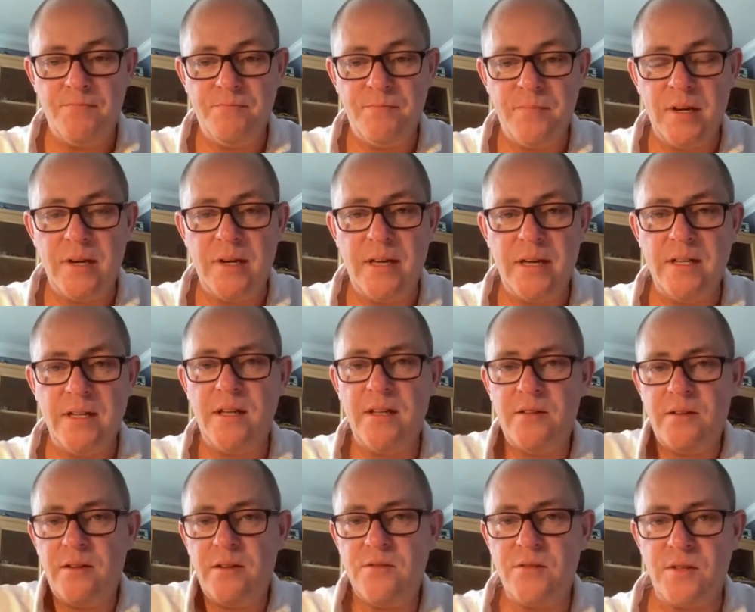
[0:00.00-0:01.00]
But
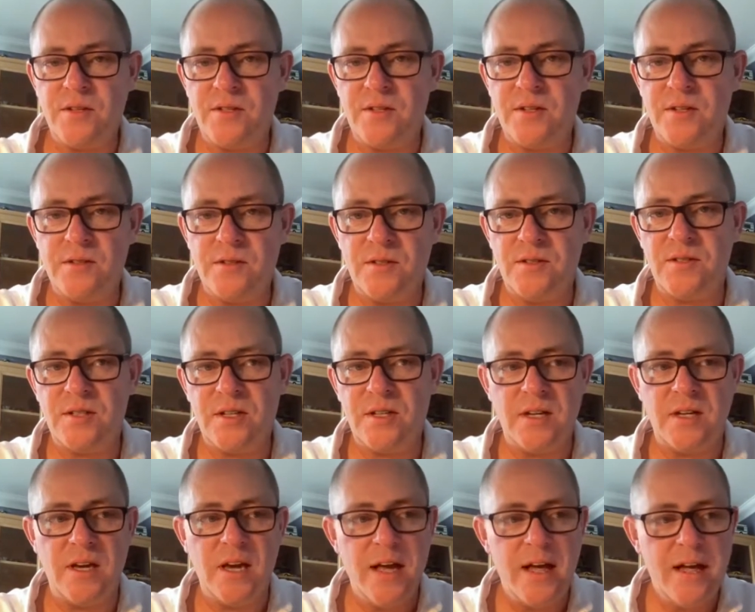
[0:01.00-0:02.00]
it's interesting to
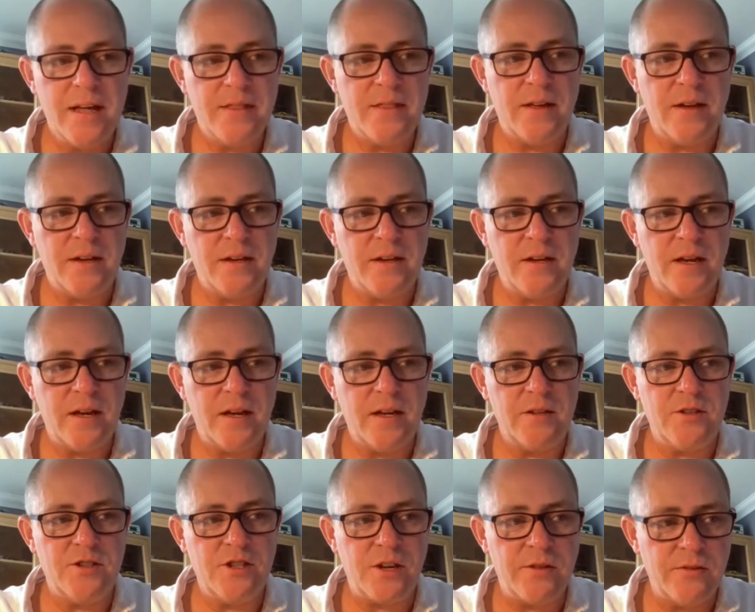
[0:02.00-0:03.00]
see
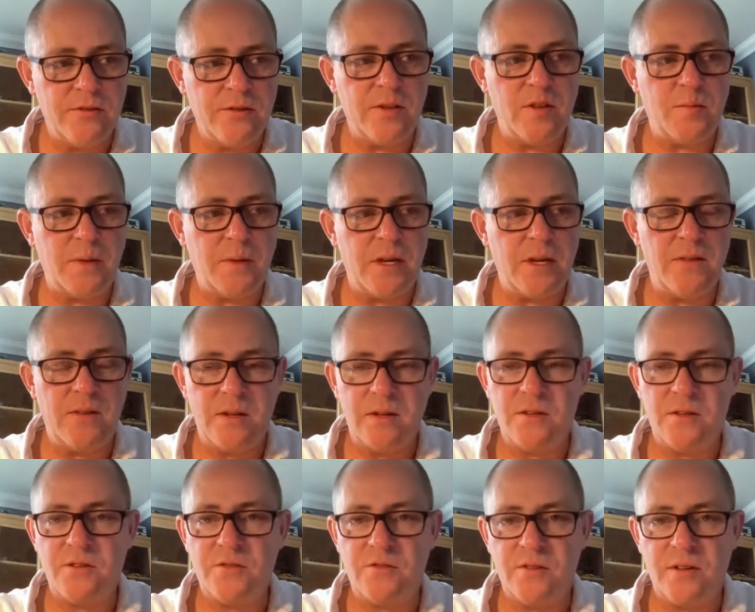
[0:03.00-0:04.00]
that, generally speaking, the
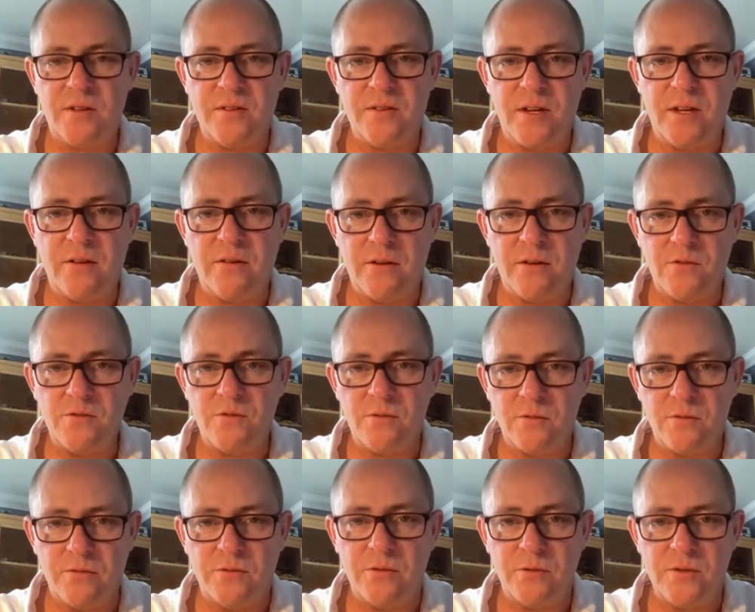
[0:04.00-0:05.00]
industry is adhering to all
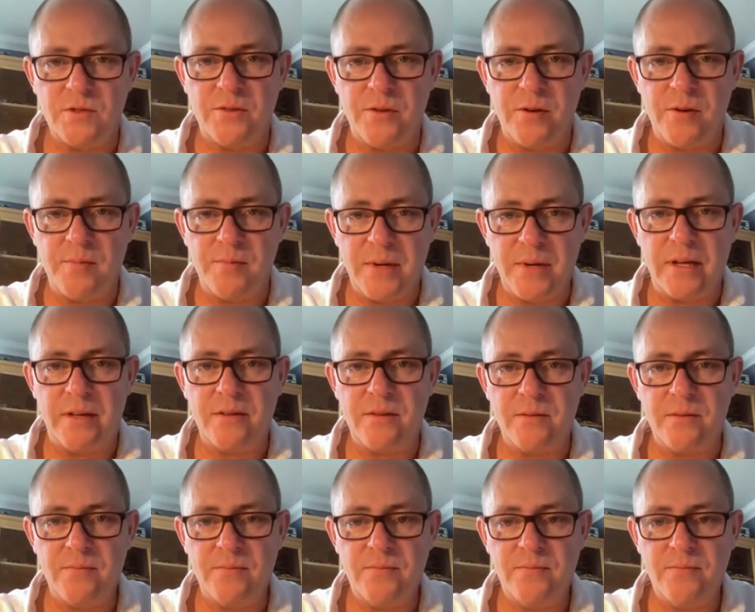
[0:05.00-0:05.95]
the rules that are in place.